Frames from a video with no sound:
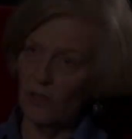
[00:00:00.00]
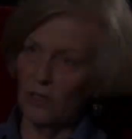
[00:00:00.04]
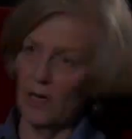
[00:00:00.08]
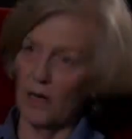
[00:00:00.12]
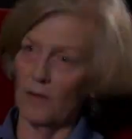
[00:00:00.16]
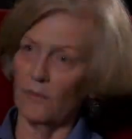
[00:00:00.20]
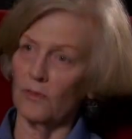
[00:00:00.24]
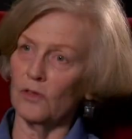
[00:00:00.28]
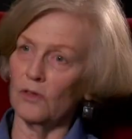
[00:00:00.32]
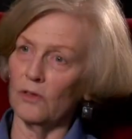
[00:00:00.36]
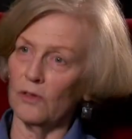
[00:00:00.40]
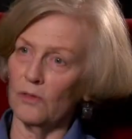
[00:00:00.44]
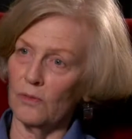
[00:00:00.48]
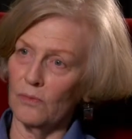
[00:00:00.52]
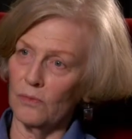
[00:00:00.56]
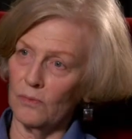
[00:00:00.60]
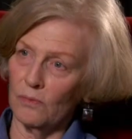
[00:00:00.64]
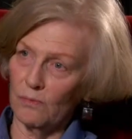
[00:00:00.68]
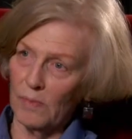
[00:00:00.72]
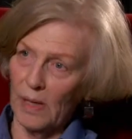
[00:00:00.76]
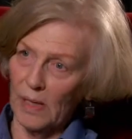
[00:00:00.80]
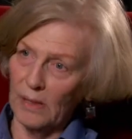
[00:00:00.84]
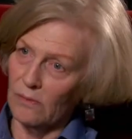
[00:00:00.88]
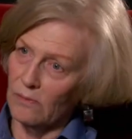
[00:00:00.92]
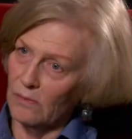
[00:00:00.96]
After
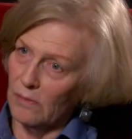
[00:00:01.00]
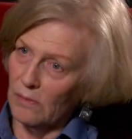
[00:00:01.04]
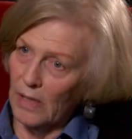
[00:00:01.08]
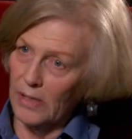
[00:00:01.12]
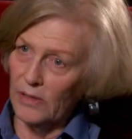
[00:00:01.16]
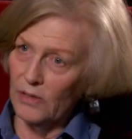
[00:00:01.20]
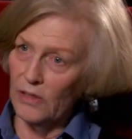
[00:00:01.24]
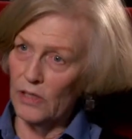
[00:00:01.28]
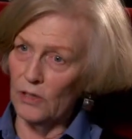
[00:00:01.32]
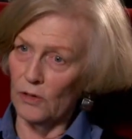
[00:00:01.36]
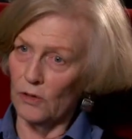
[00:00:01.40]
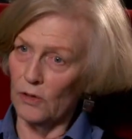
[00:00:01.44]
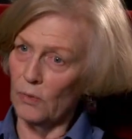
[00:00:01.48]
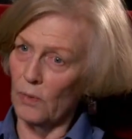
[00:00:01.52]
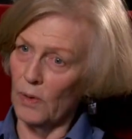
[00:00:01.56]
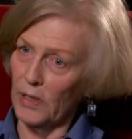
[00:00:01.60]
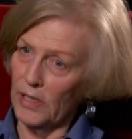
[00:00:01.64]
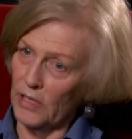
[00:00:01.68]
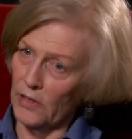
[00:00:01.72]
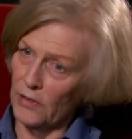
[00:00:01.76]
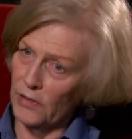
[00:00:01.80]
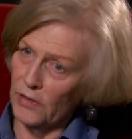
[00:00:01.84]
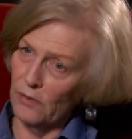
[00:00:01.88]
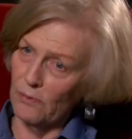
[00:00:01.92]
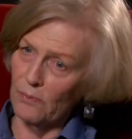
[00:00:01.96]
about 19 or
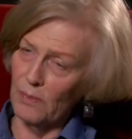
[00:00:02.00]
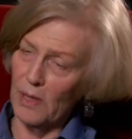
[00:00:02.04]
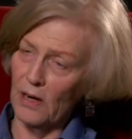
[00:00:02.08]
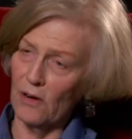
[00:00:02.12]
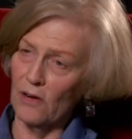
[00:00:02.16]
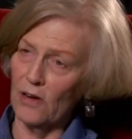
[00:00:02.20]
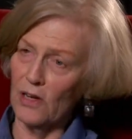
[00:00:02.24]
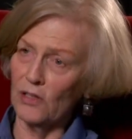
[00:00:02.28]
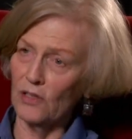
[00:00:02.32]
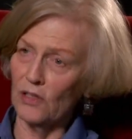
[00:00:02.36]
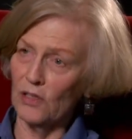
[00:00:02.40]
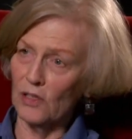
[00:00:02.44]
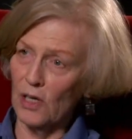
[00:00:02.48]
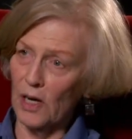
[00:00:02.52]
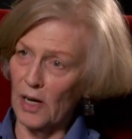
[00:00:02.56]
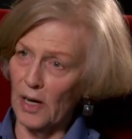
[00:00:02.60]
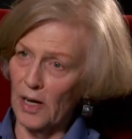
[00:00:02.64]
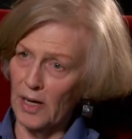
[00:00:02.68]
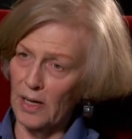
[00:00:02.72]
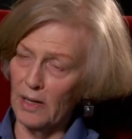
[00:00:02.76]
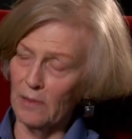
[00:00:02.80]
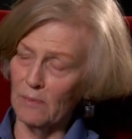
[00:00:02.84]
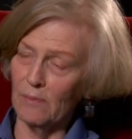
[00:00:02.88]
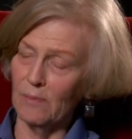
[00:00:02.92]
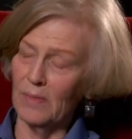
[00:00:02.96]
20 years of marriage,
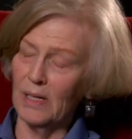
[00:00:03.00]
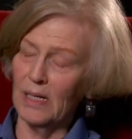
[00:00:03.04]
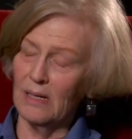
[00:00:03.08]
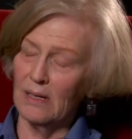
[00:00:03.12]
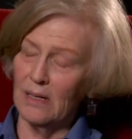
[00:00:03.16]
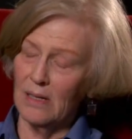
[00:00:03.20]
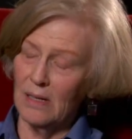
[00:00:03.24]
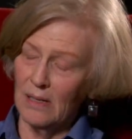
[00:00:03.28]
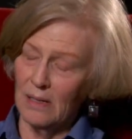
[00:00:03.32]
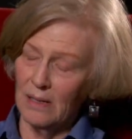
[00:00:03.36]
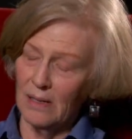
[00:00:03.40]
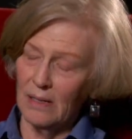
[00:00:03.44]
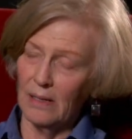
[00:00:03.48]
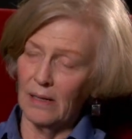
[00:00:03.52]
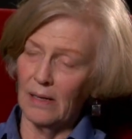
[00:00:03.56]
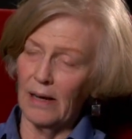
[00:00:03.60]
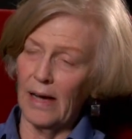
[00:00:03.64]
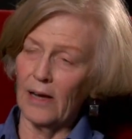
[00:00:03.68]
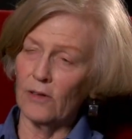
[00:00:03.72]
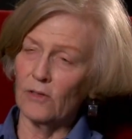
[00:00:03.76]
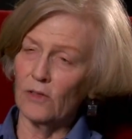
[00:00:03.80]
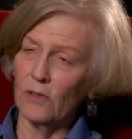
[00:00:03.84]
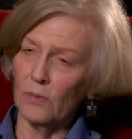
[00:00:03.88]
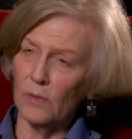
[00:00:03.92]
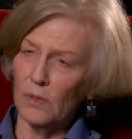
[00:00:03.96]
I
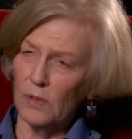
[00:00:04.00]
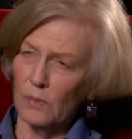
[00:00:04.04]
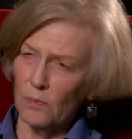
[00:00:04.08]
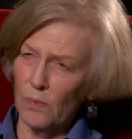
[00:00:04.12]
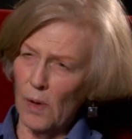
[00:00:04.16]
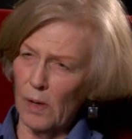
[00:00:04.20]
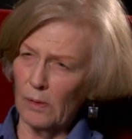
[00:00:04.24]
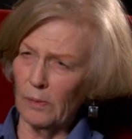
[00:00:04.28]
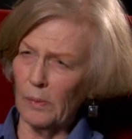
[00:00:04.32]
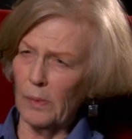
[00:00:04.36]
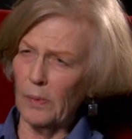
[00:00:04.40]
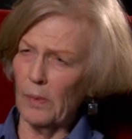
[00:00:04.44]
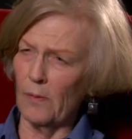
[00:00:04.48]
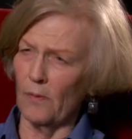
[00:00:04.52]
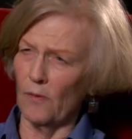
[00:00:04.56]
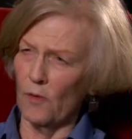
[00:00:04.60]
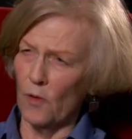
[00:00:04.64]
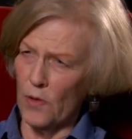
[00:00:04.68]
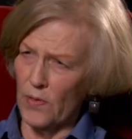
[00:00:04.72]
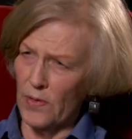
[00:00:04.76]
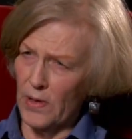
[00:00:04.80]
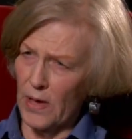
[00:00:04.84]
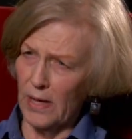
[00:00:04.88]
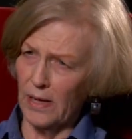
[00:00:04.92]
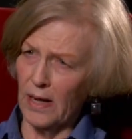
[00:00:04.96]
actually was probably
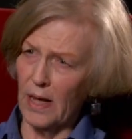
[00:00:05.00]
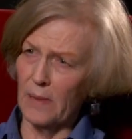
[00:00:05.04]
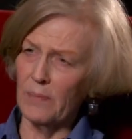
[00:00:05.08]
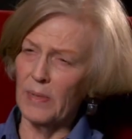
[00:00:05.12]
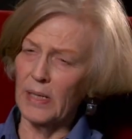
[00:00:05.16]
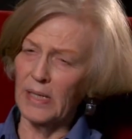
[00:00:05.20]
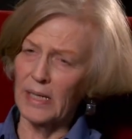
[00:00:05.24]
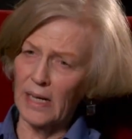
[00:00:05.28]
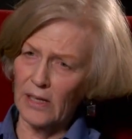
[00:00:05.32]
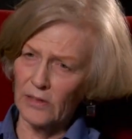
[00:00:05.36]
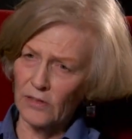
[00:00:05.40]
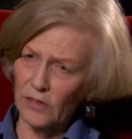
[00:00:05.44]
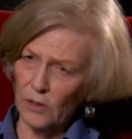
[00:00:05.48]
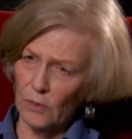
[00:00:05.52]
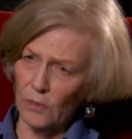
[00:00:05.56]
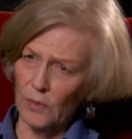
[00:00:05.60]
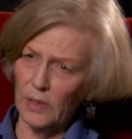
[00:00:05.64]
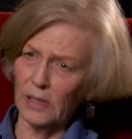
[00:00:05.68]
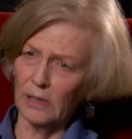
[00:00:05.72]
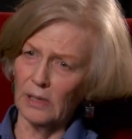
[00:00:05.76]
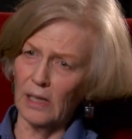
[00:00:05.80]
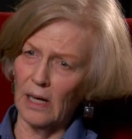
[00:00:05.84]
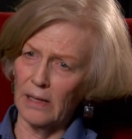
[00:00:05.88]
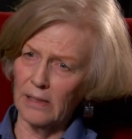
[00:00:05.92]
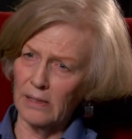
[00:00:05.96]
before then, I began to
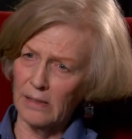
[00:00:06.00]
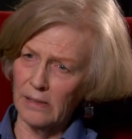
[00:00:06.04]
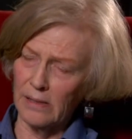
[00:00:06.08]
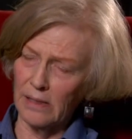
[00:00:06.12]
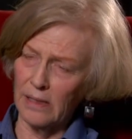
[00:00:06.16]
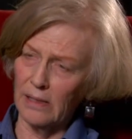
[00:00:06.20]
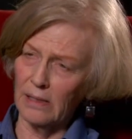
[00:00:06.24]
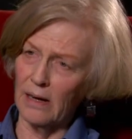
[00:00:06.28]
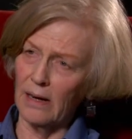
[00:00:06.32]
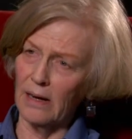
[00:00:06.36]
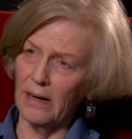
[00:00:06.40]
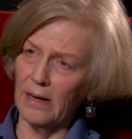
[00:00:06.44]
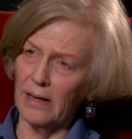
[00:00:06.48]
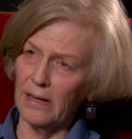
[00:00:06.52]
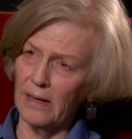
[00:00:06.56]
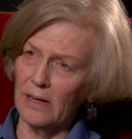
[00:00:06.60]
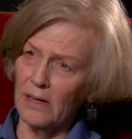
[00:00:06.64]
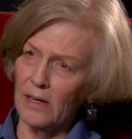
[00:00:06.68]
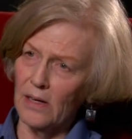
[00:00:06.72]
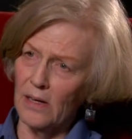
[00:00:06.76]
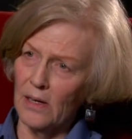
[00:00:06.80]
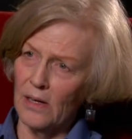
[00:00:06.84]
realize that I